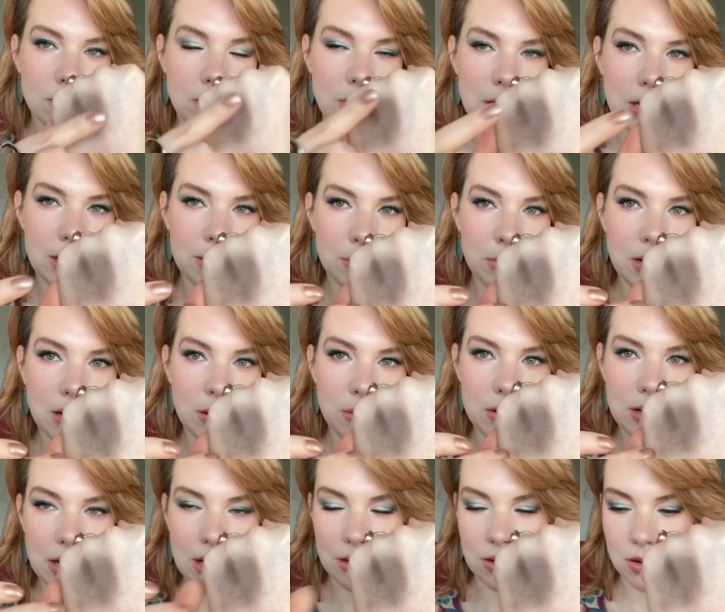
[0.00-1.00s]
This one I
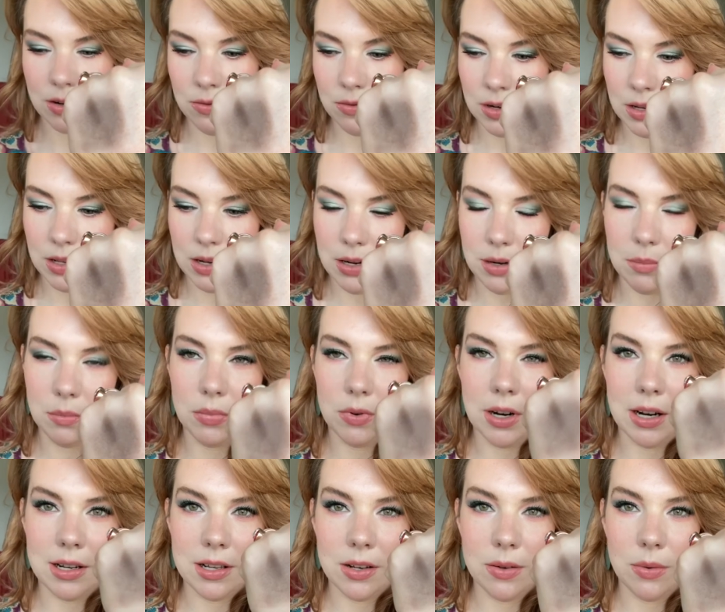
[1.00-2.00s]
was actually really
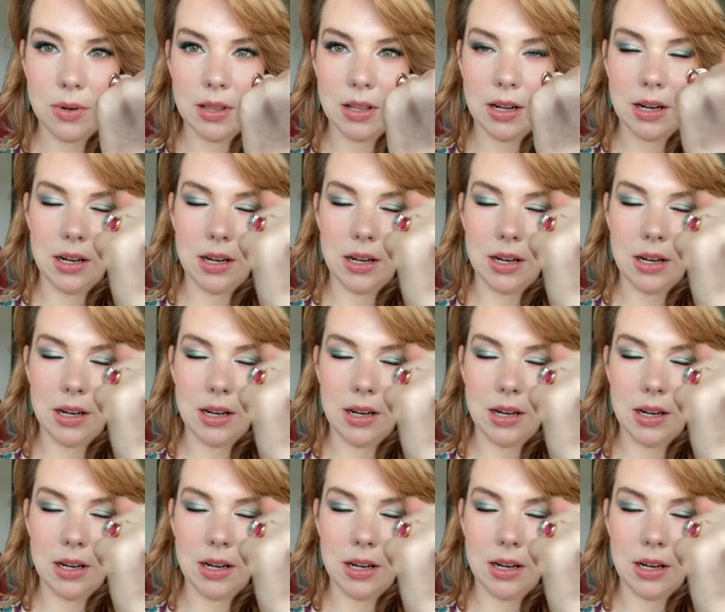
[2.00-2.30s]
impressed with.